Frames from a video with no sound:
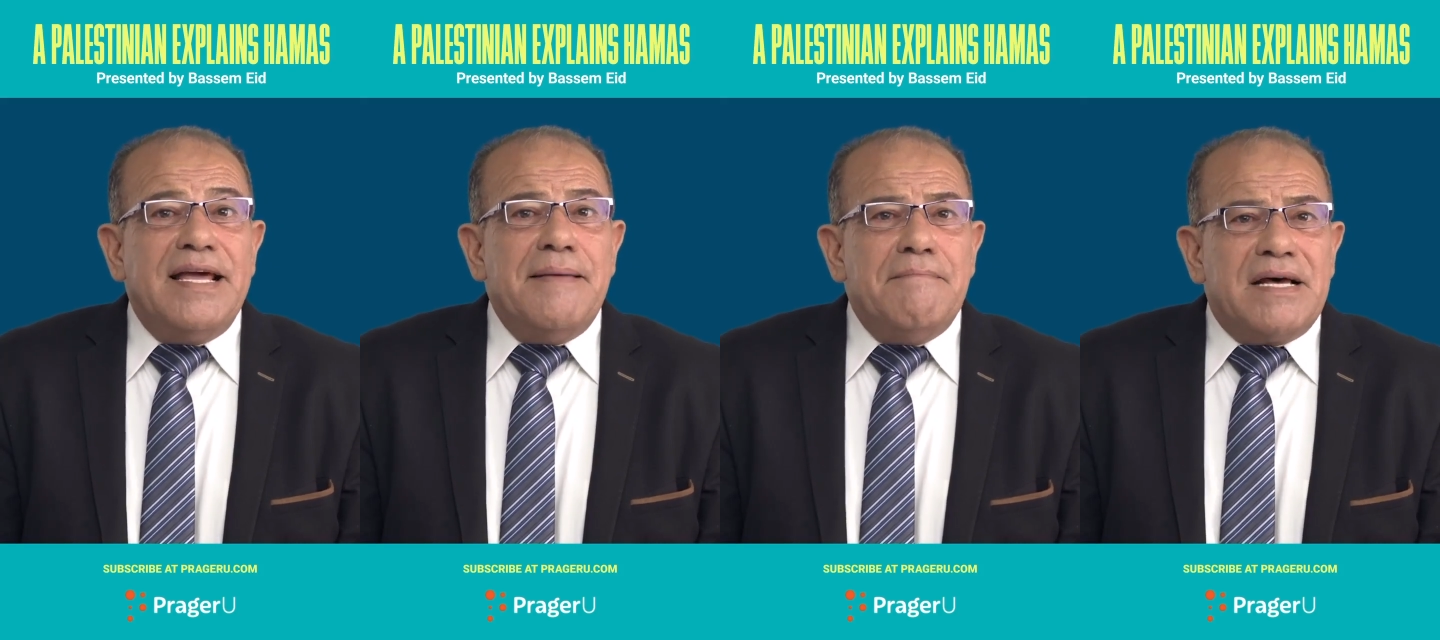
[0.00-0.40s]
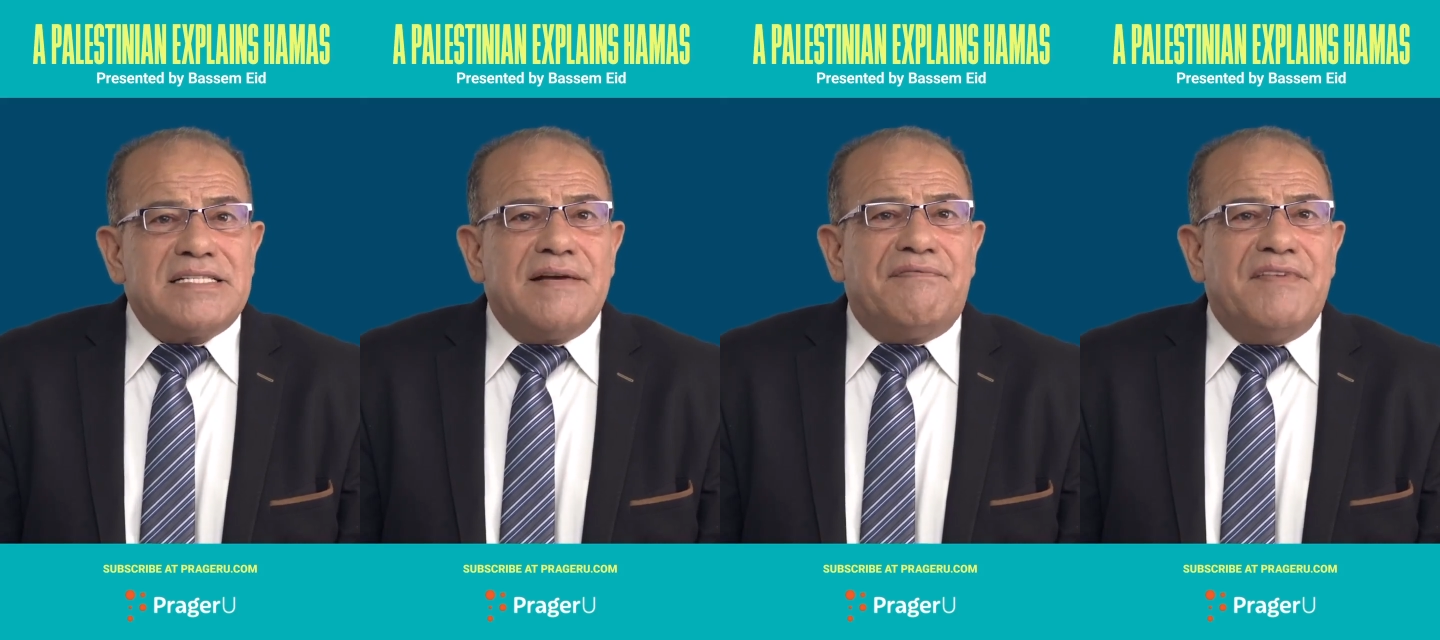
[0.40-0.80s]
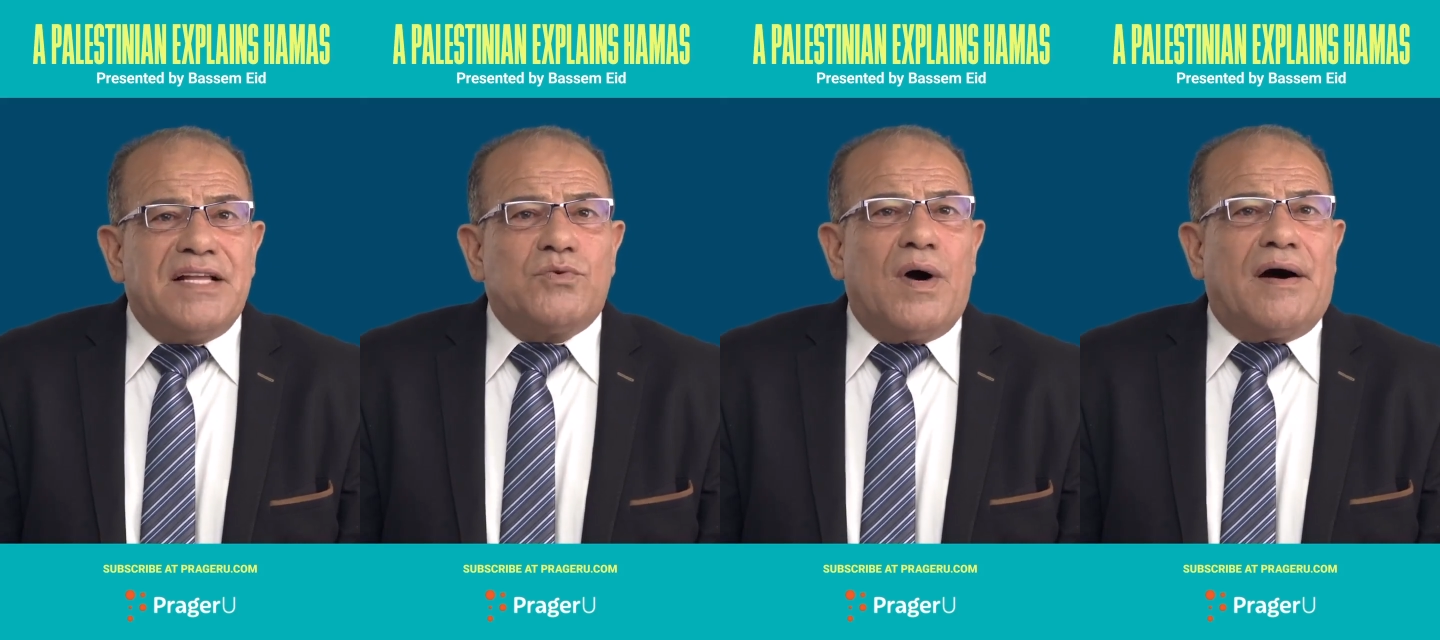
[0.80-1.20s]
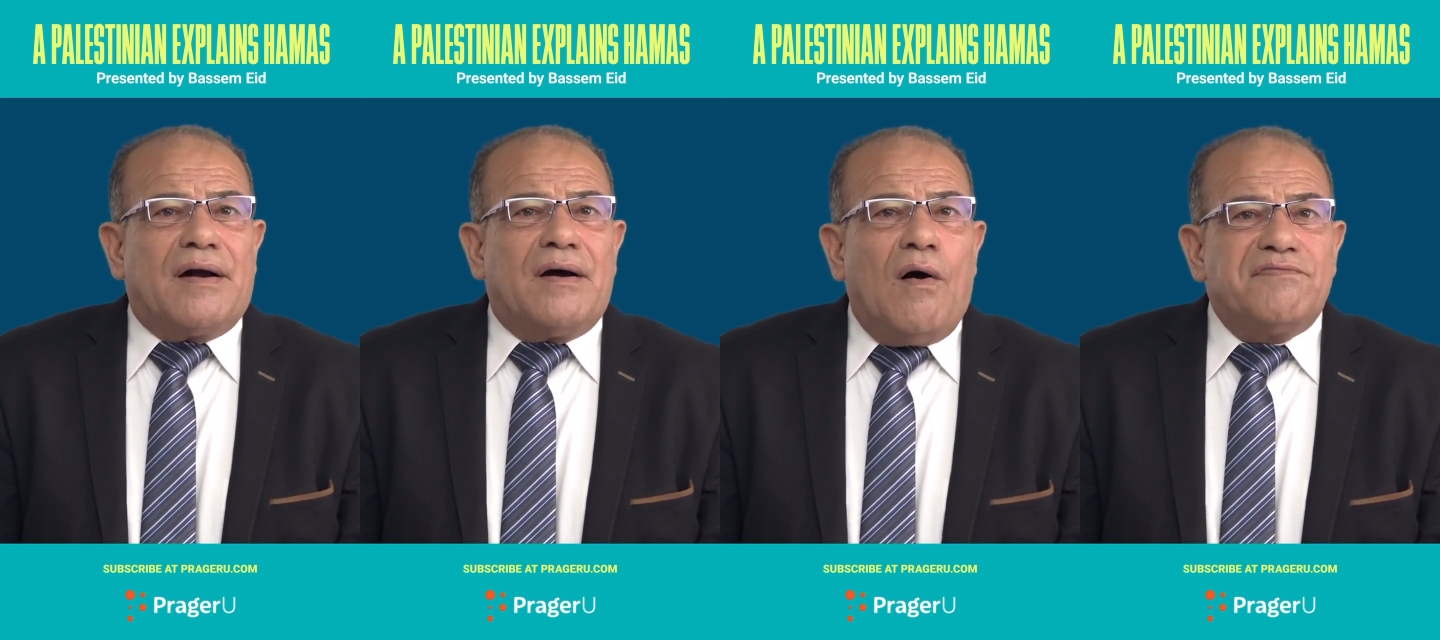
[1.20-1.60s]
a massive network
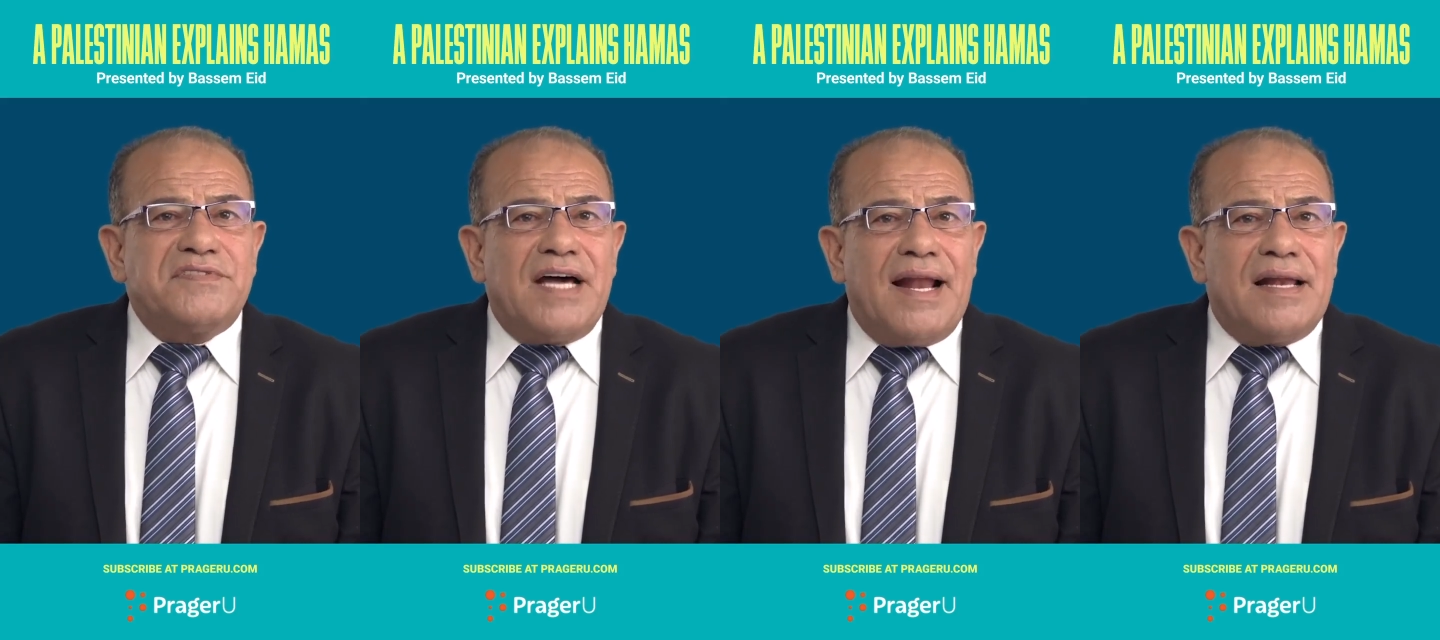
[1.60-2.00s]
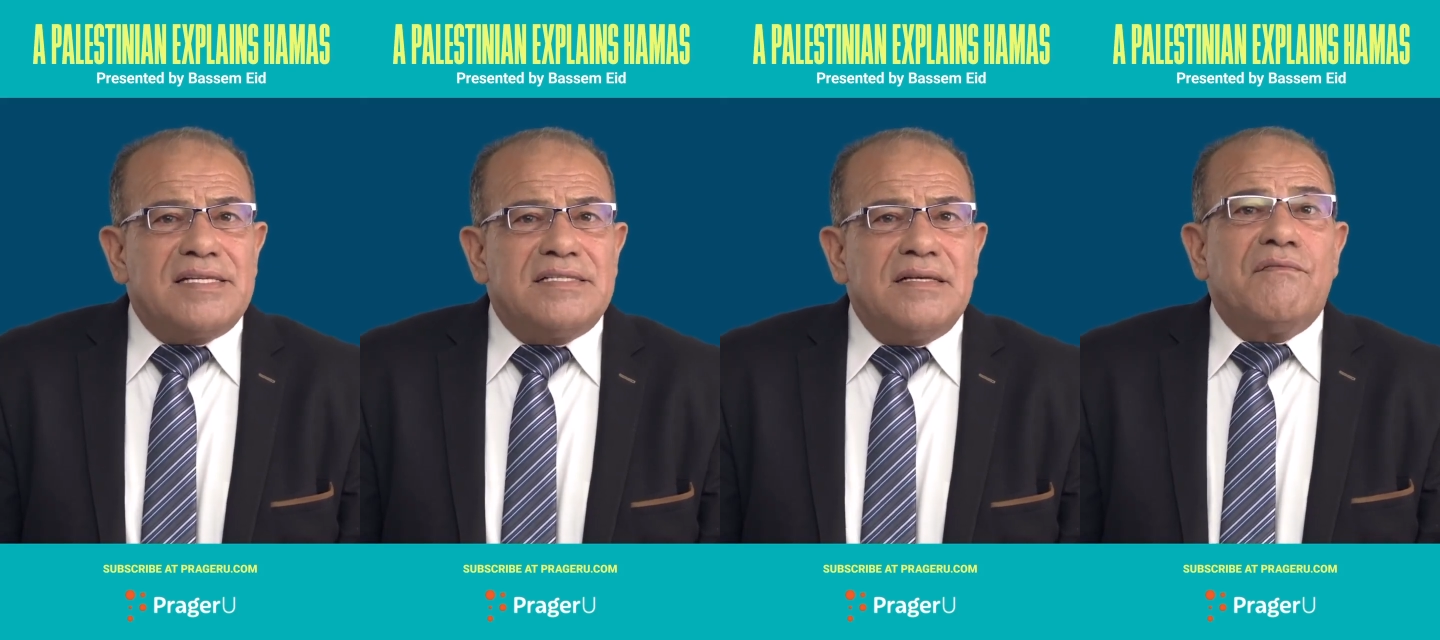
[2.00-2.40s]
of tunnels